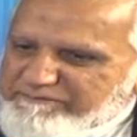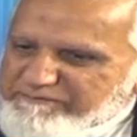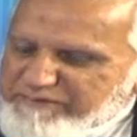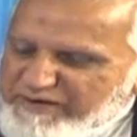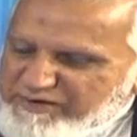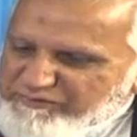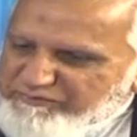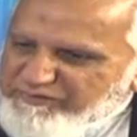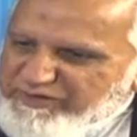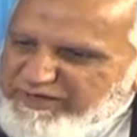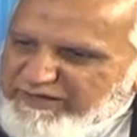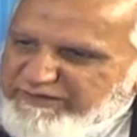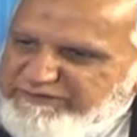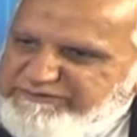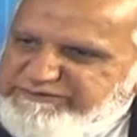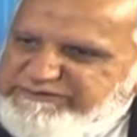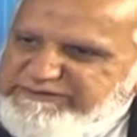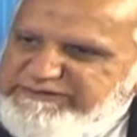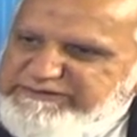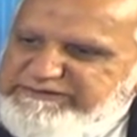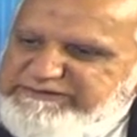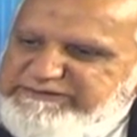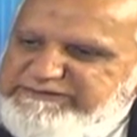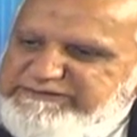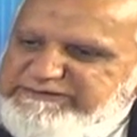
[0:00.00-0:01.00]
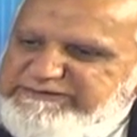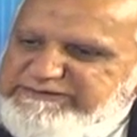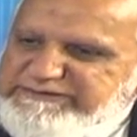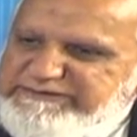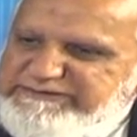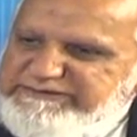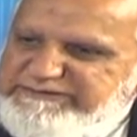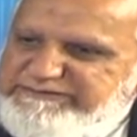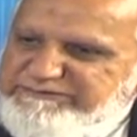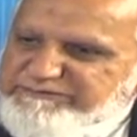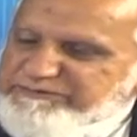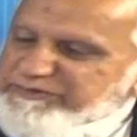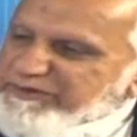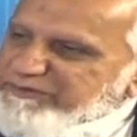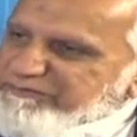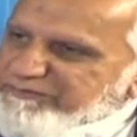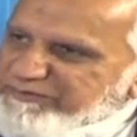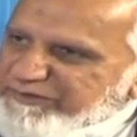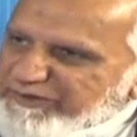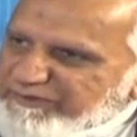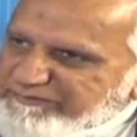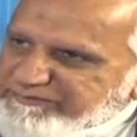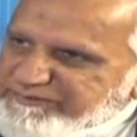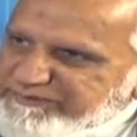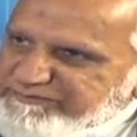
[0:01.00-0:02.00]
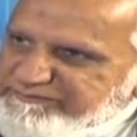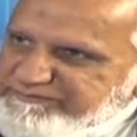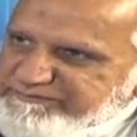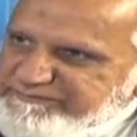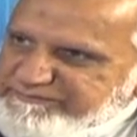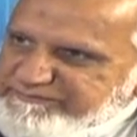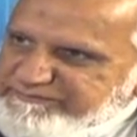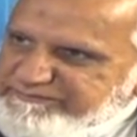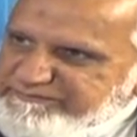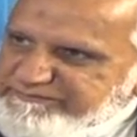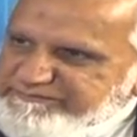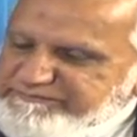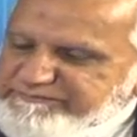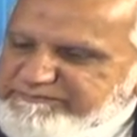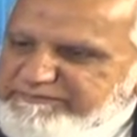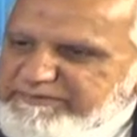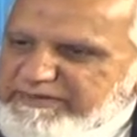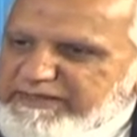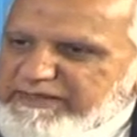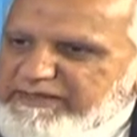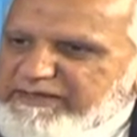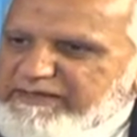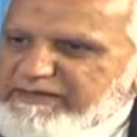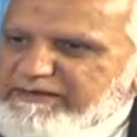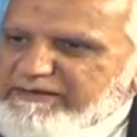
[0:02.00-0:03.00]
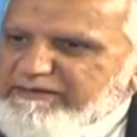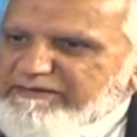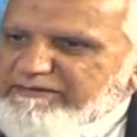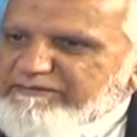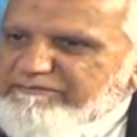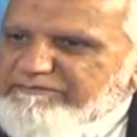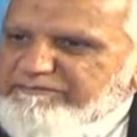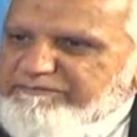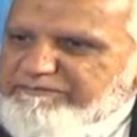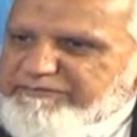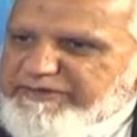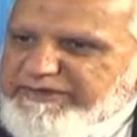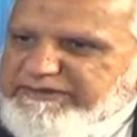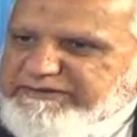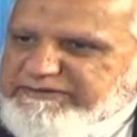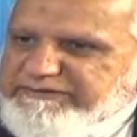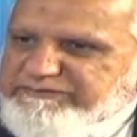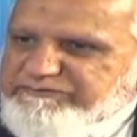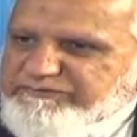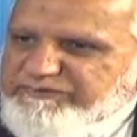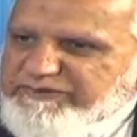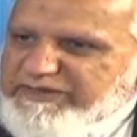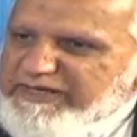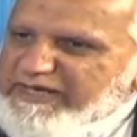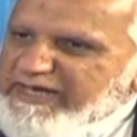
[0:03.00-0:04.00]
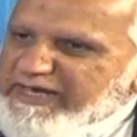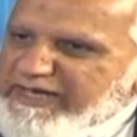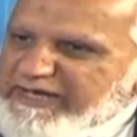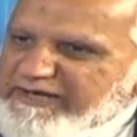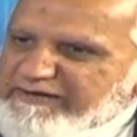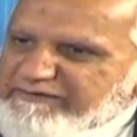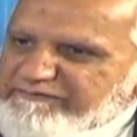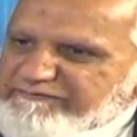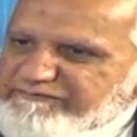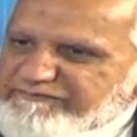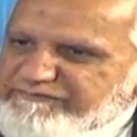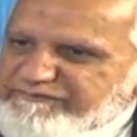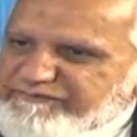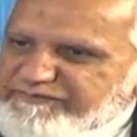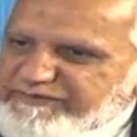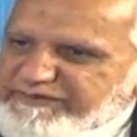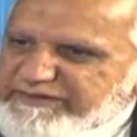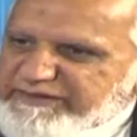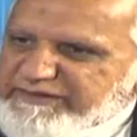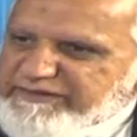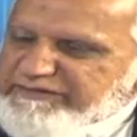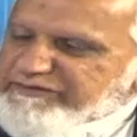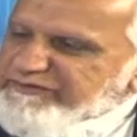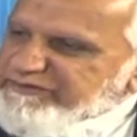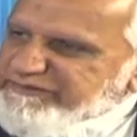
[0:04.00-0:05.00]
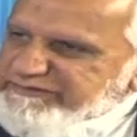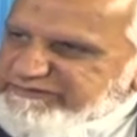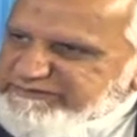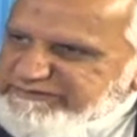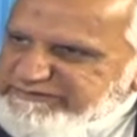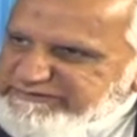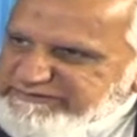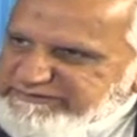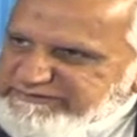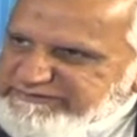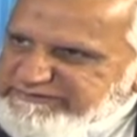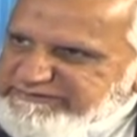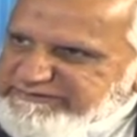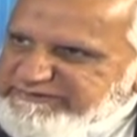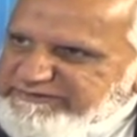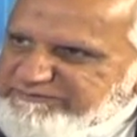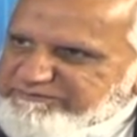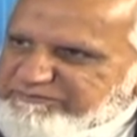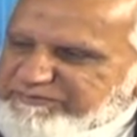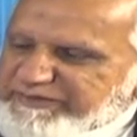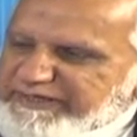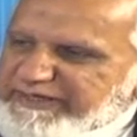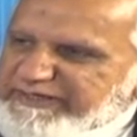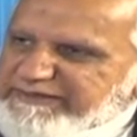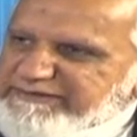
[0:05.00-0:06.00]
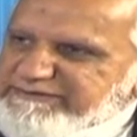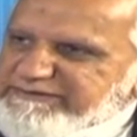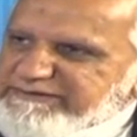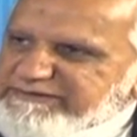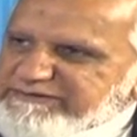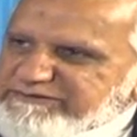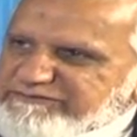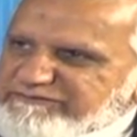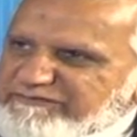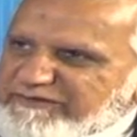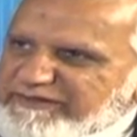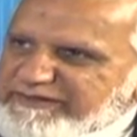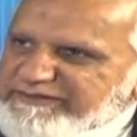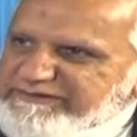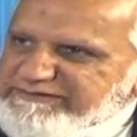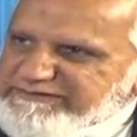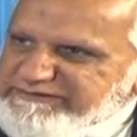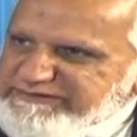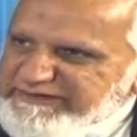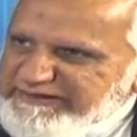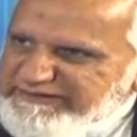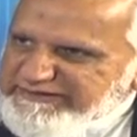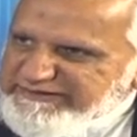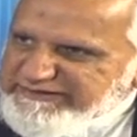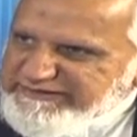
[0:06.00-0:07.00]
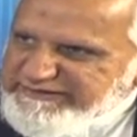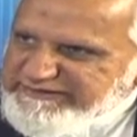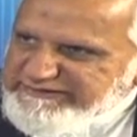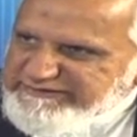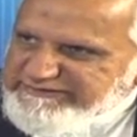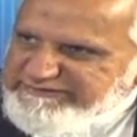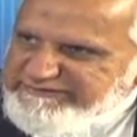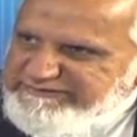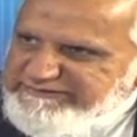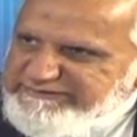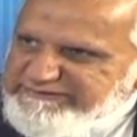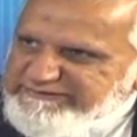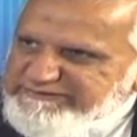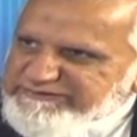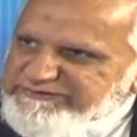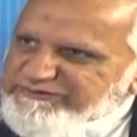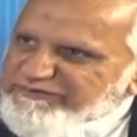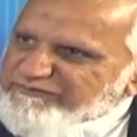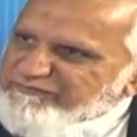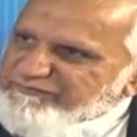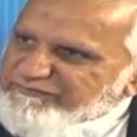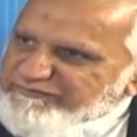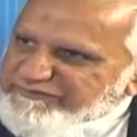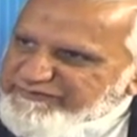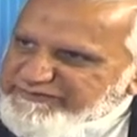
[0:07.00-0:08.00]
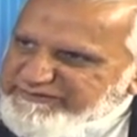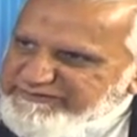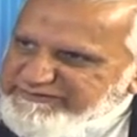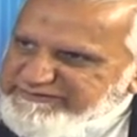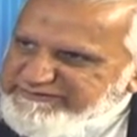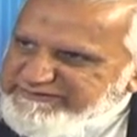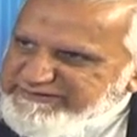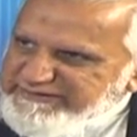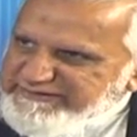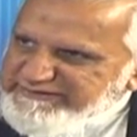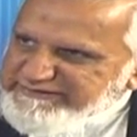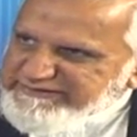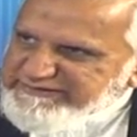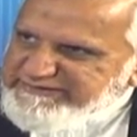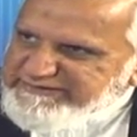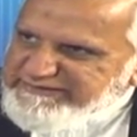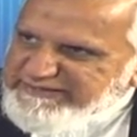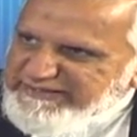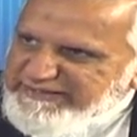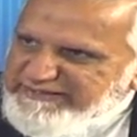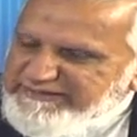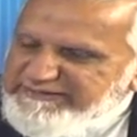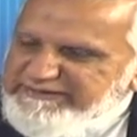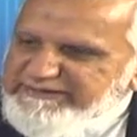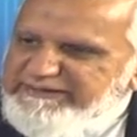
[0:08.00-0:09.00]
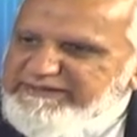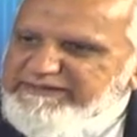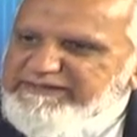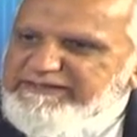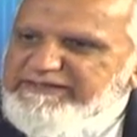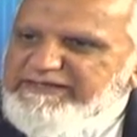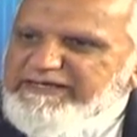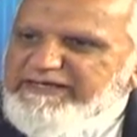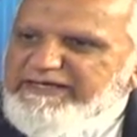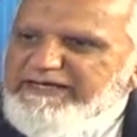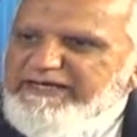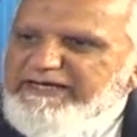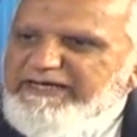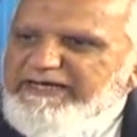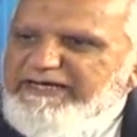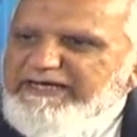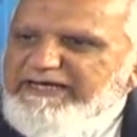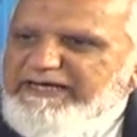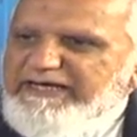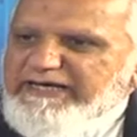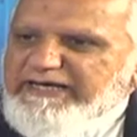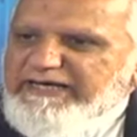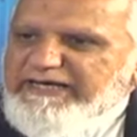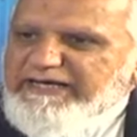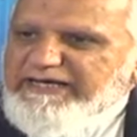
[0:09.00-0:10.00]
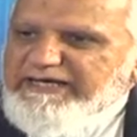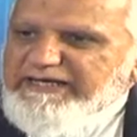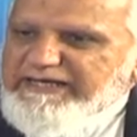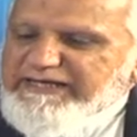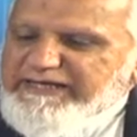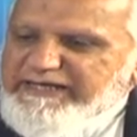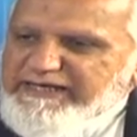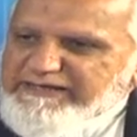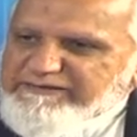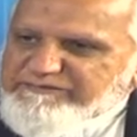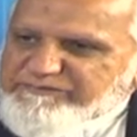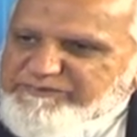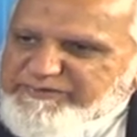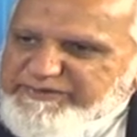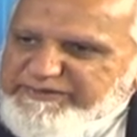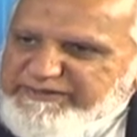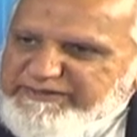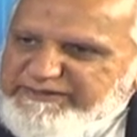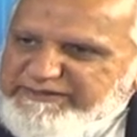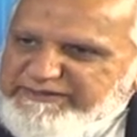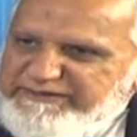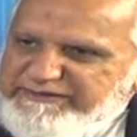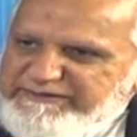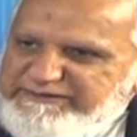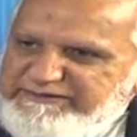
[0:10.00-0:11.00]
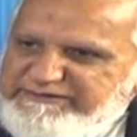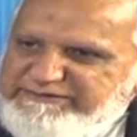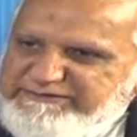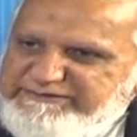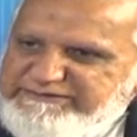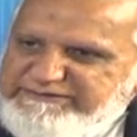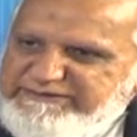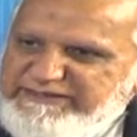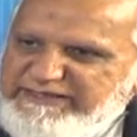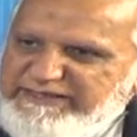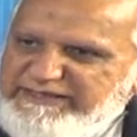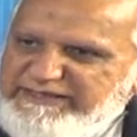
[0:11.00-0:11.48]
Power outages is a big problem, but we have contingency plans as far as generators and so forth is concerned. Labor is